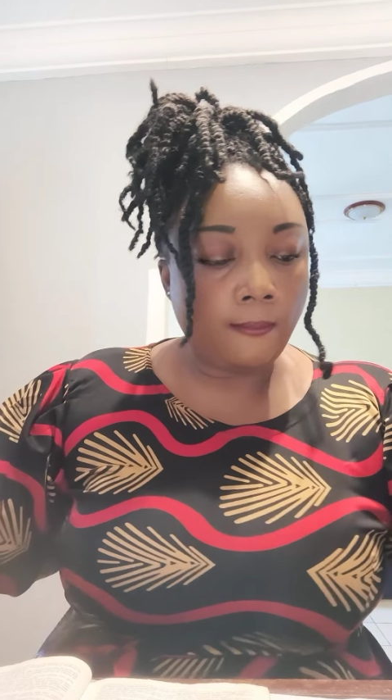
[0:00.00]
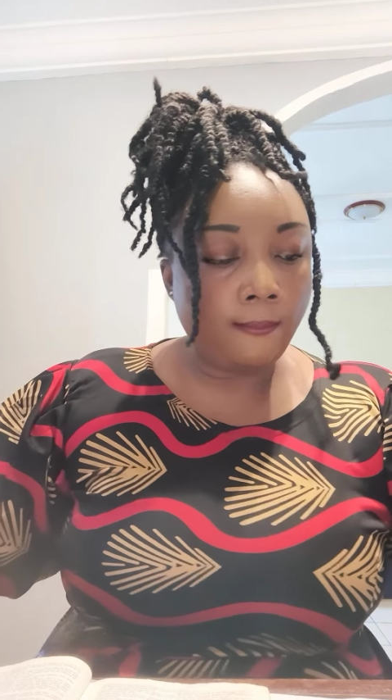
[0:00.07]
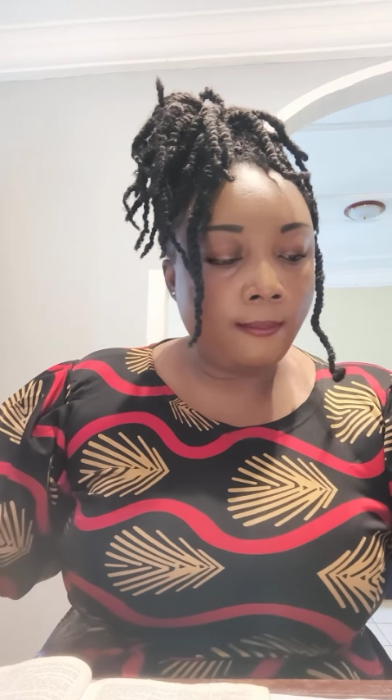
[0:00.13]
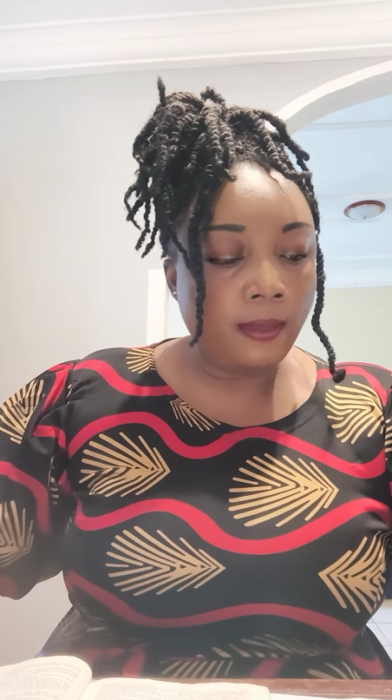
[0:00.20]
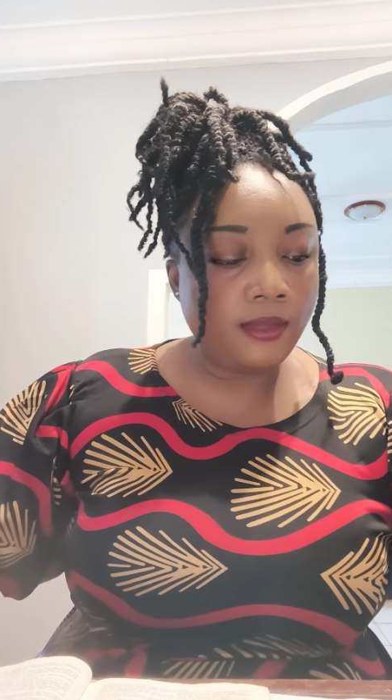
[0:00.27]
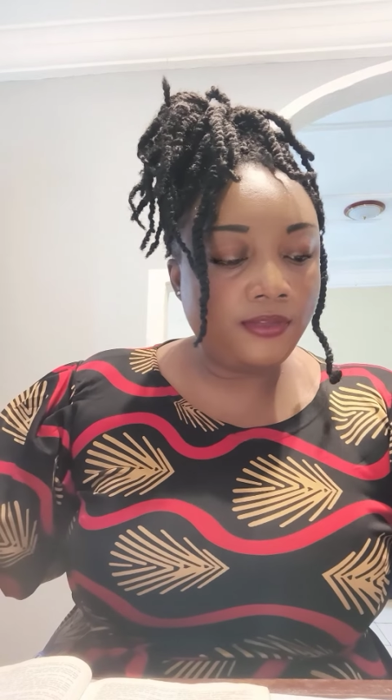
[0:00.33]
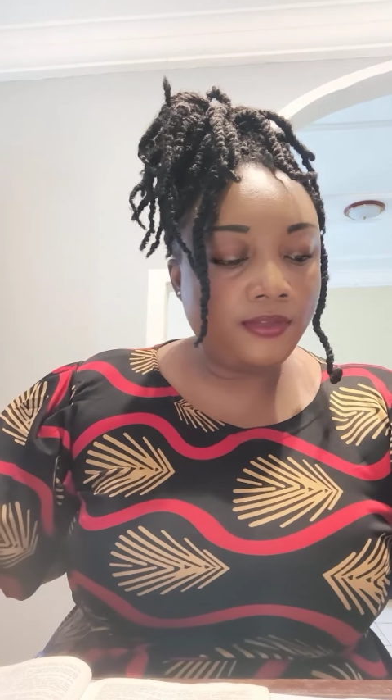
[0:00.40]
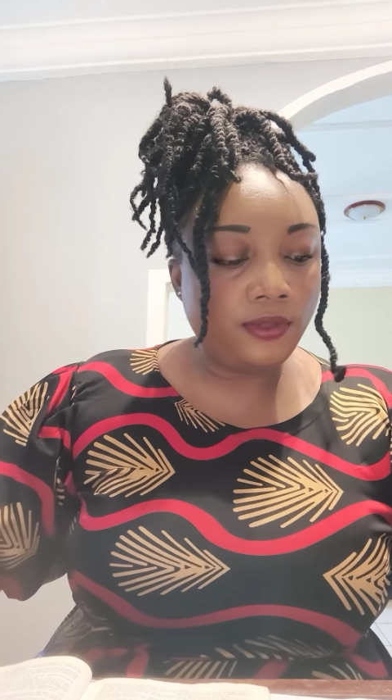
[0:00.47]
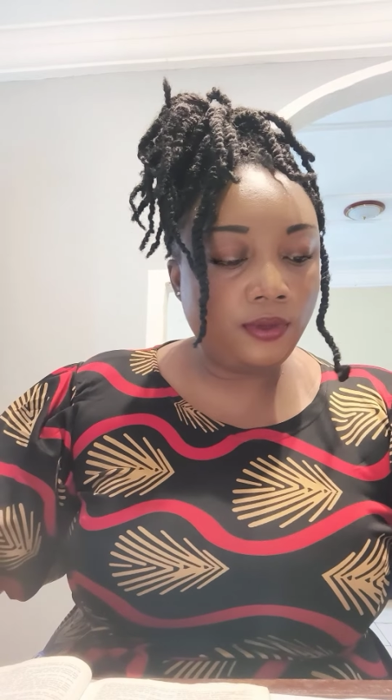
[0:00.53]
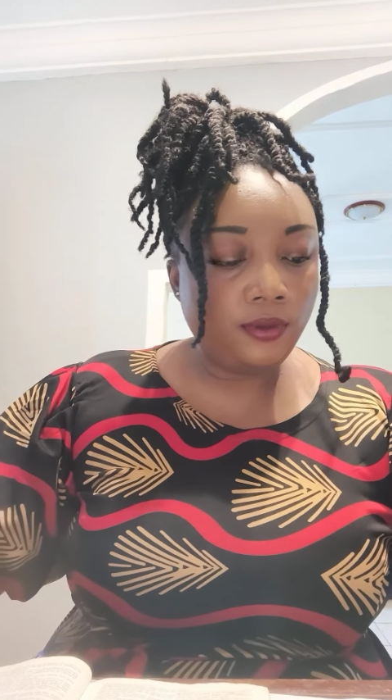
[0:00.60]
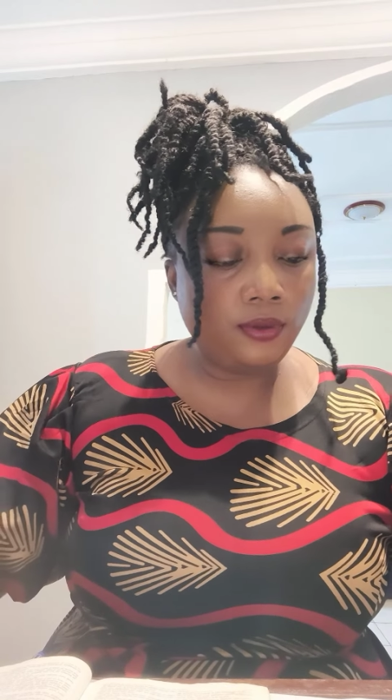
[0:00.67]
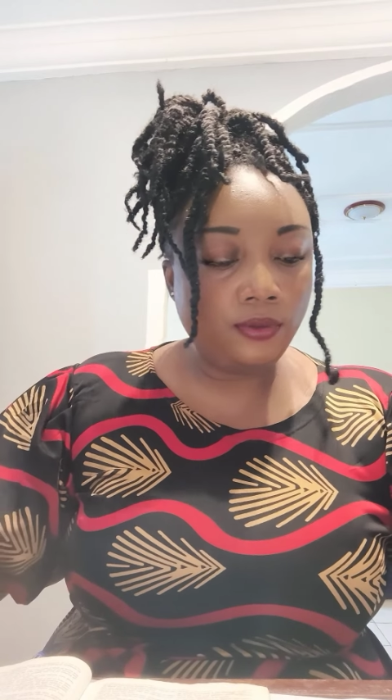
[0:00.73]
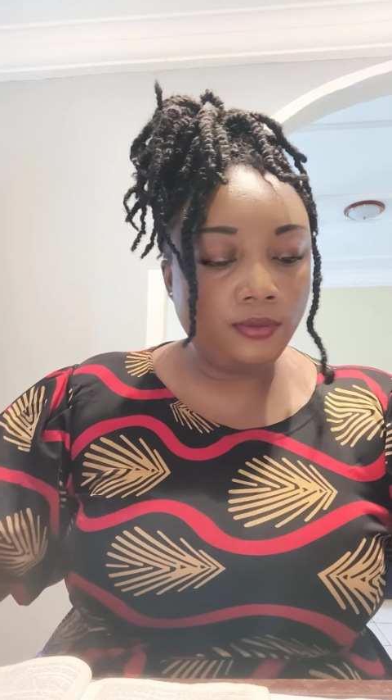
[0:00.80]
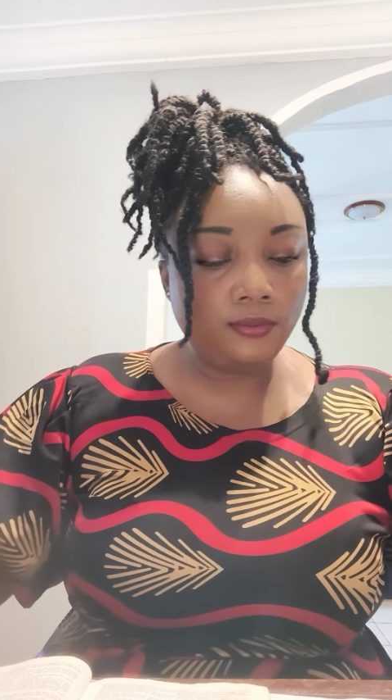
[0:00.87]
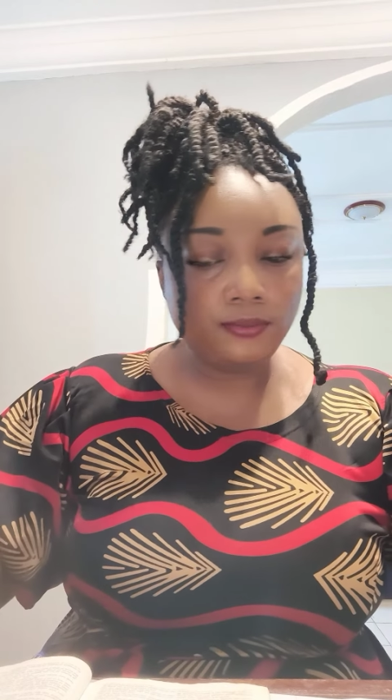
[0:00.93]

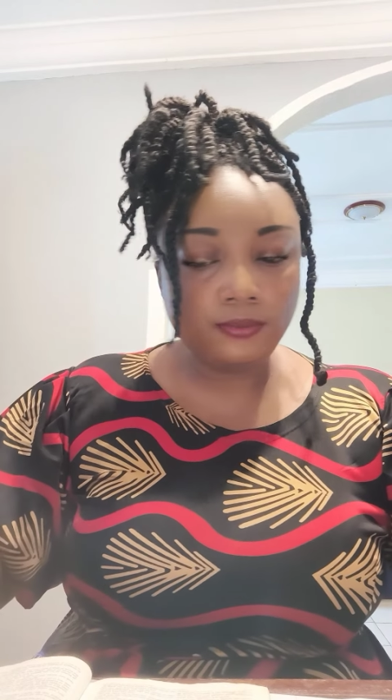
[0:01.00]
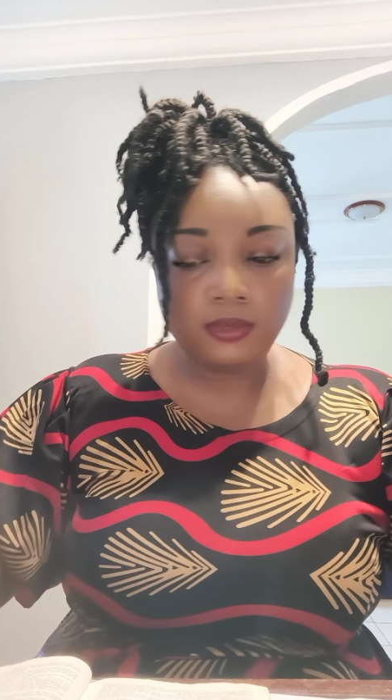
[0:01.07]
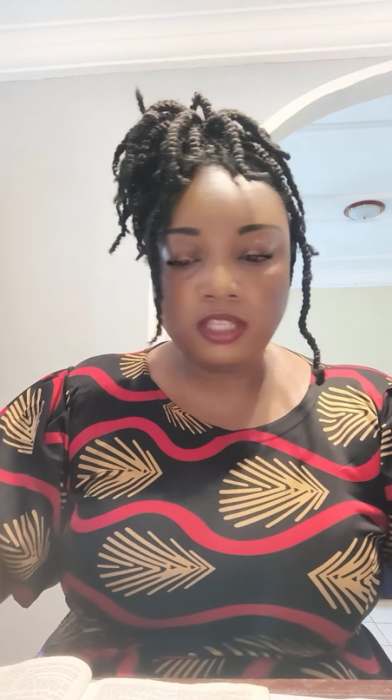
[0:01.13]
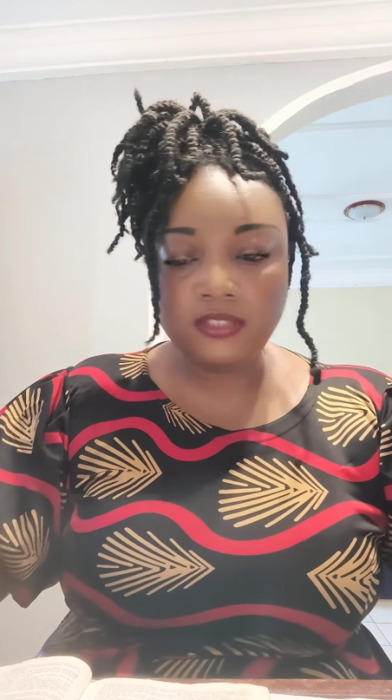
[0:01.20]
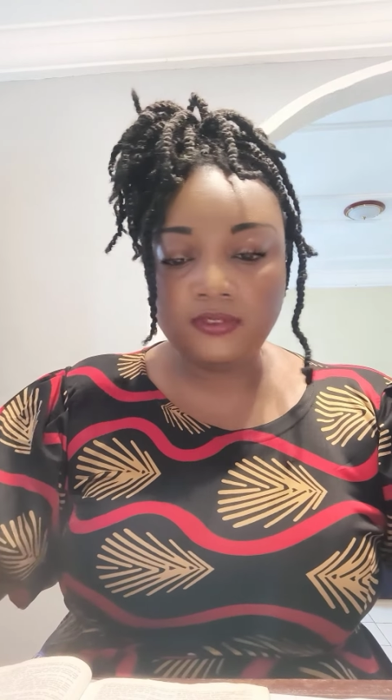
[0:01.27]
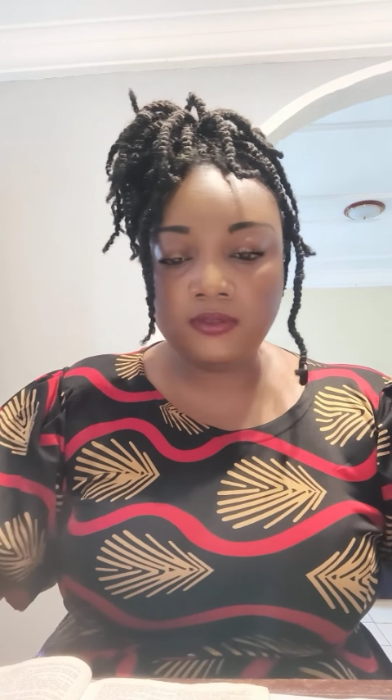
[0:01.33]
Matthew Let's